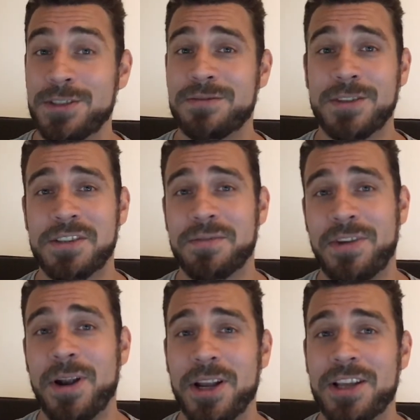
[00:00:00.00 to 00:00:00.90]
there's there's a
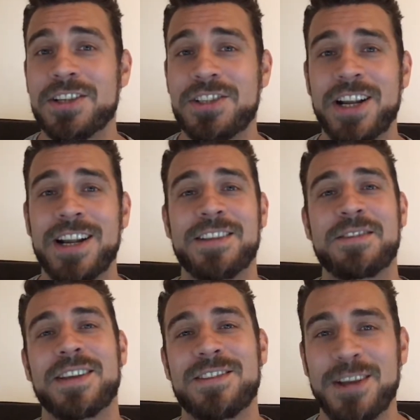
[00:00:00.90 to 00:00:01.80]
very good chance
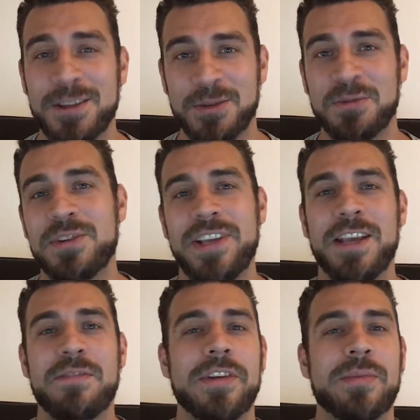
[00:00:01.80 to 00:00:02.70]
that Santos would
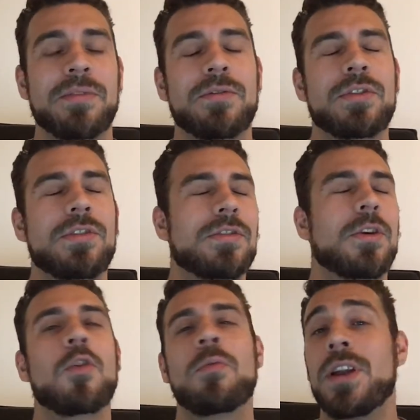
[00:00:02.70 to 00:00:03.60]
take this. But there's
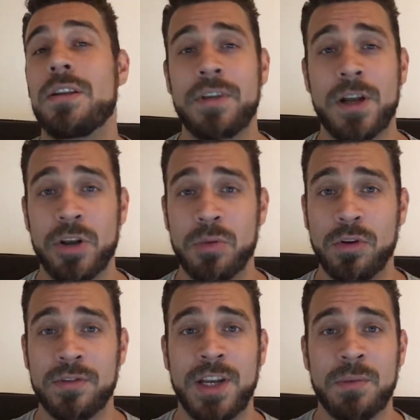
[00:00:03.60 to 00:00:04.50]
so many
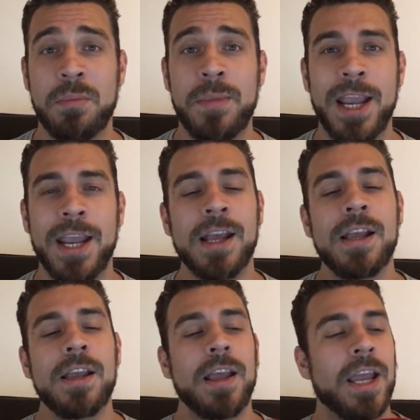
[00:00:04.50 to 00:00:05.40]
variables in MMA,
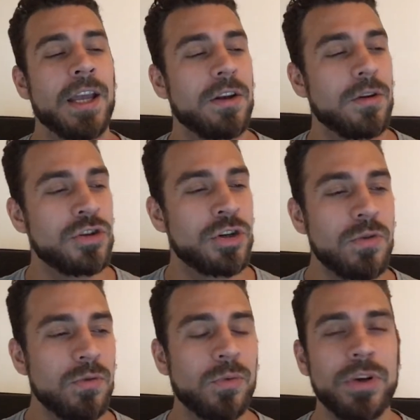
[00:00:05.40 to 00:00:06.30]
and
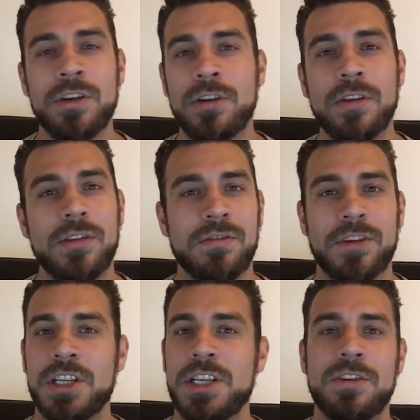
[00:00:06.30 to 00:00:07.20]
Jones, what he does is
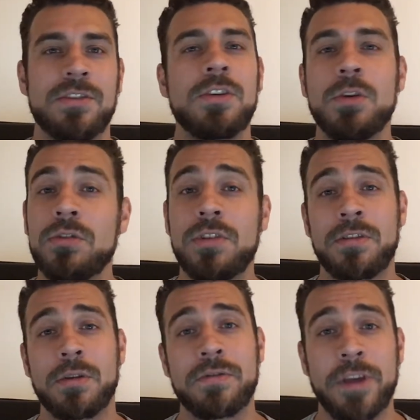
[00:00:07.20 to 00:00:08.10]
that he just uses
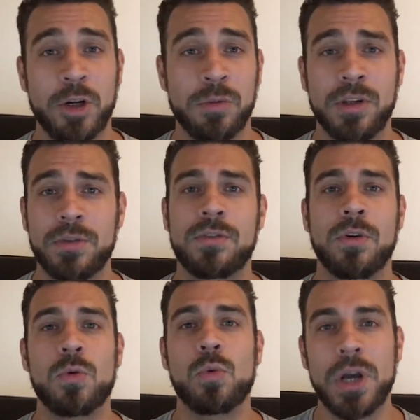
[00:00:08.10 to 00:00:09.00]
those variables so
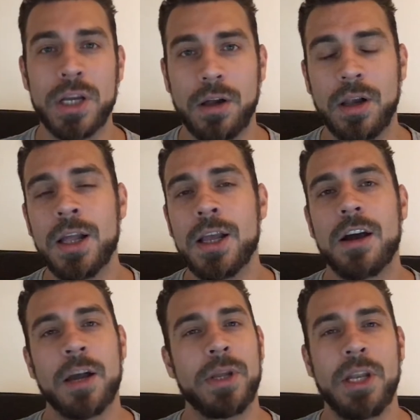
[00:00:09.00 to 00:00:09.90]
well.
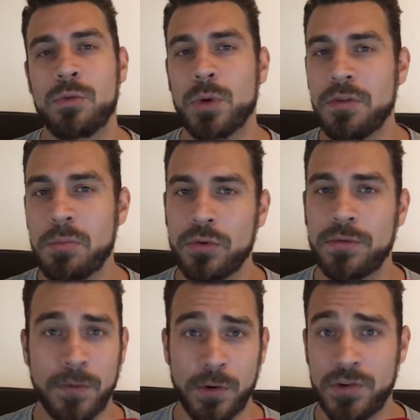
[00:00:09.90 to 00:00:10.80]
I mean, he's one of the most
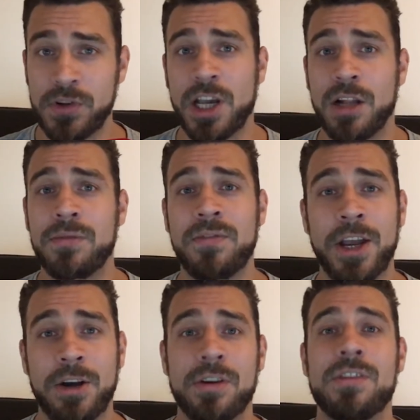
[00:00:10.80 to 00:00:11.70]
versatile
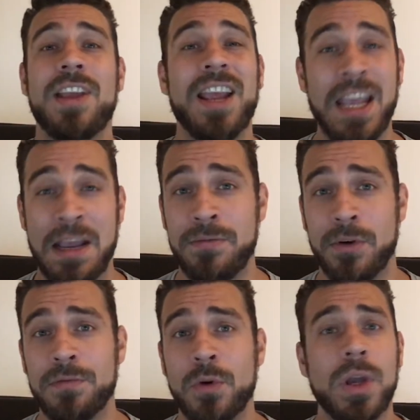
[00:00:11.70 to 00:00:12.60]
fighters
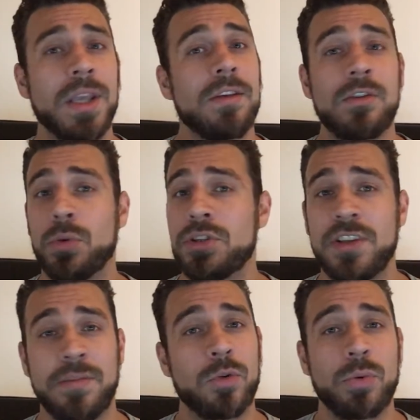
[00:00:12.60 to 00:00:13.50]
ever. The way he
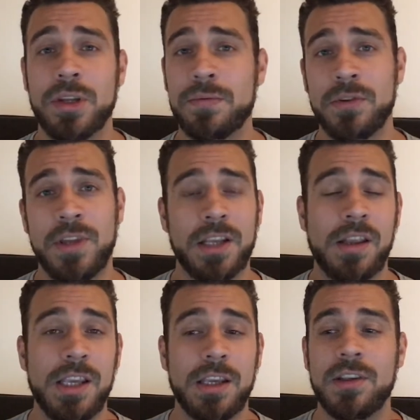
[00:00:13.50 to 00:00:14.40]
switches between different
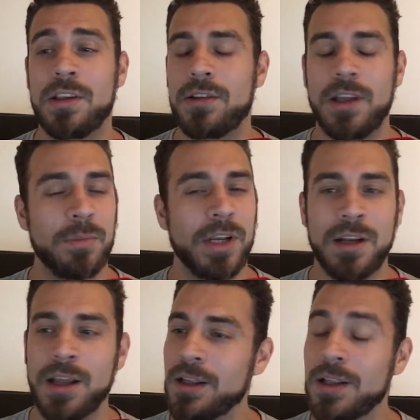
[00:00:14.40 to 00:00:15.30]
techniques is, I mean.